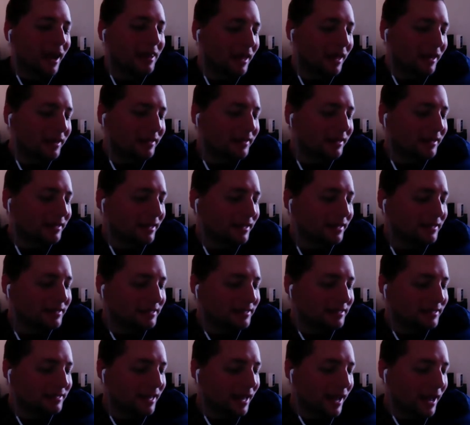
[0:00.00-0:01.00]
like that they
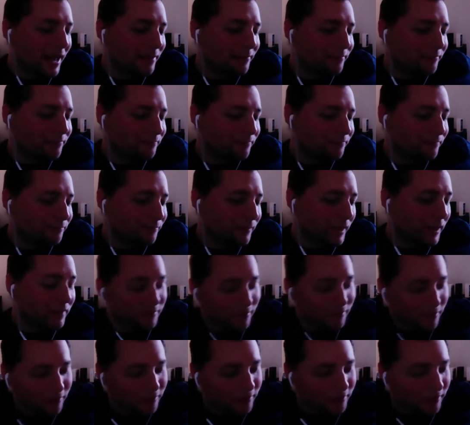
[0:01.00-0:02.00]
did that,
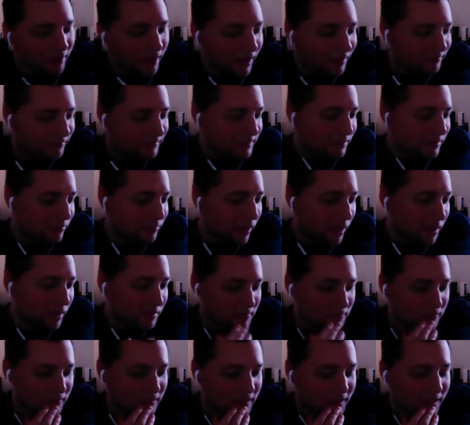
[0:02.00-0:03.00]
even though they're having some
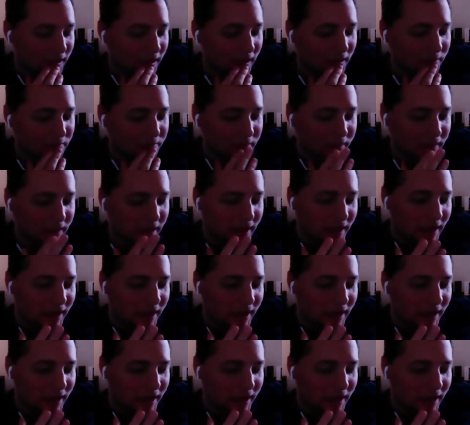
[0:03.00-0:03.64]
problems with the game. But